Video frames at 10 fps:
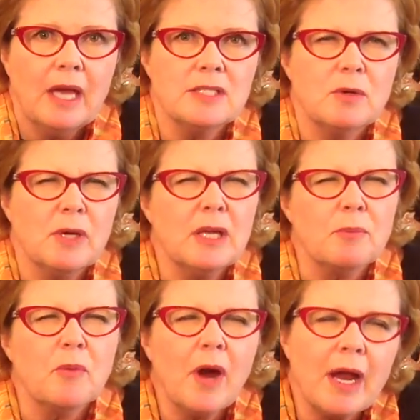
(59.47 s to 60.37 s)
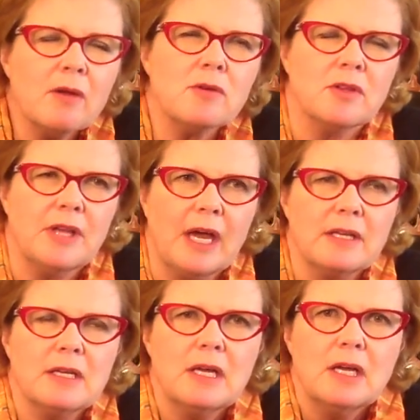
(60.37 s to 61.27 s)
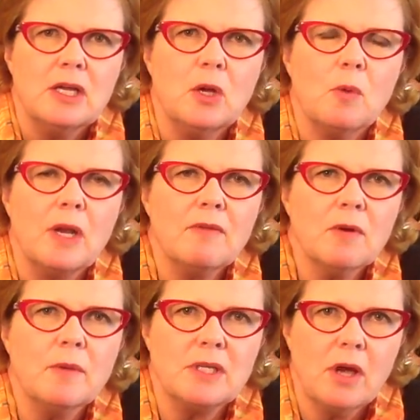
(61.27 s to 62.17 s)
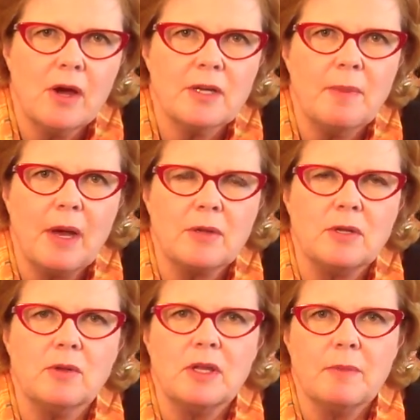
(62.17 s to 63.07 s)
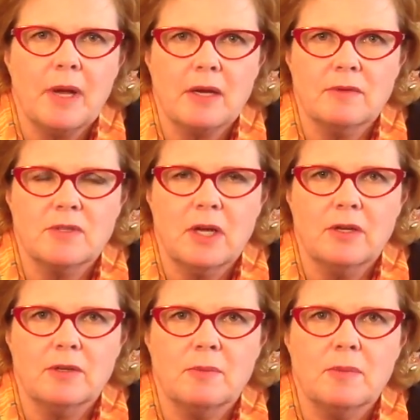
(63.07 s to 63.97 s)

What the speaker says: And so again, prior to that, whenever we talked about, the impact of childhood